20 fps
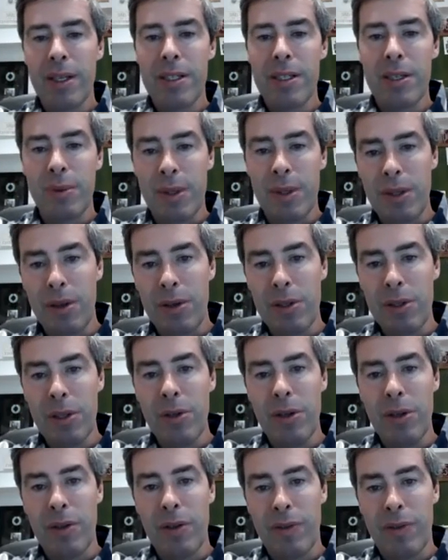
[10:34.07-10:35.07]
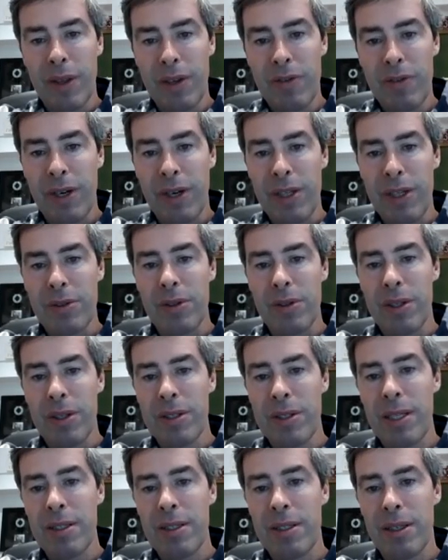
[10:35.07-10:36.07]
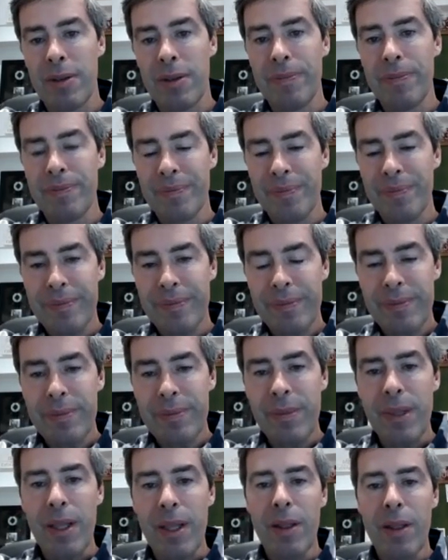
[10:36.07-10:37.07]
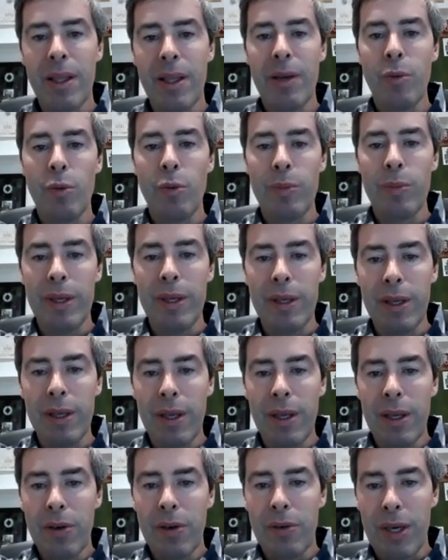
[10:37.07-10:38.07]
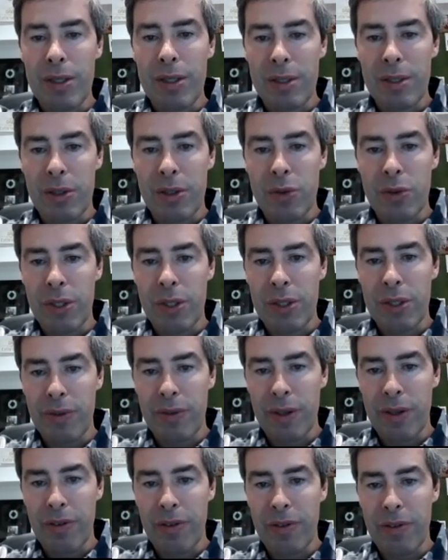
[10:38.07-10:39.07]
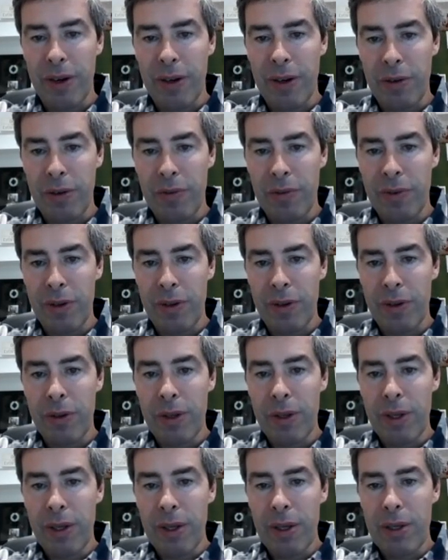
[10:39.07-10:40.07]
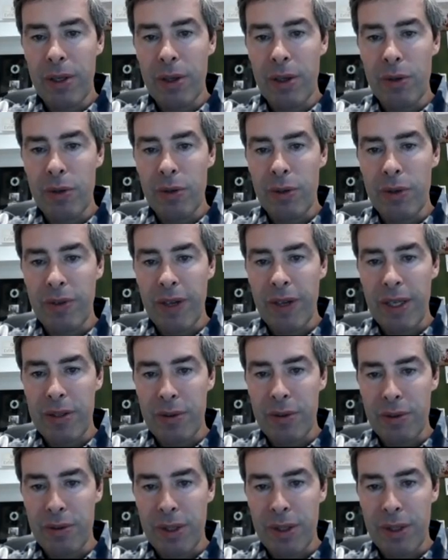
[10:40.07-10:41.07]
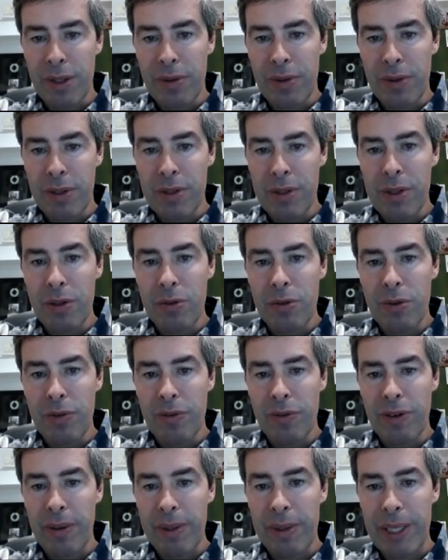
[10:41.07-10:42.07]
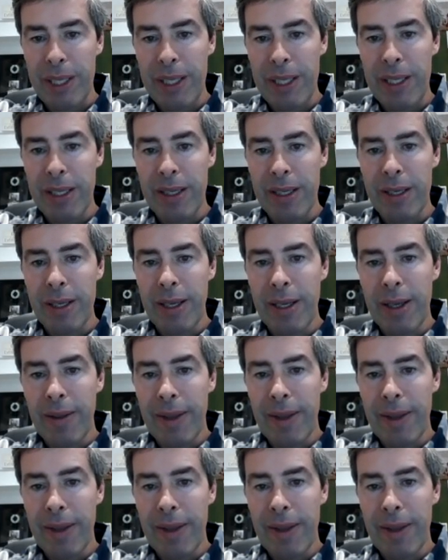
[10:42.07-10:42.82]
So with non-union of this fracture in the center, there will be gradual attrition of these final few nutrient vessels running through these nutrient foramina here.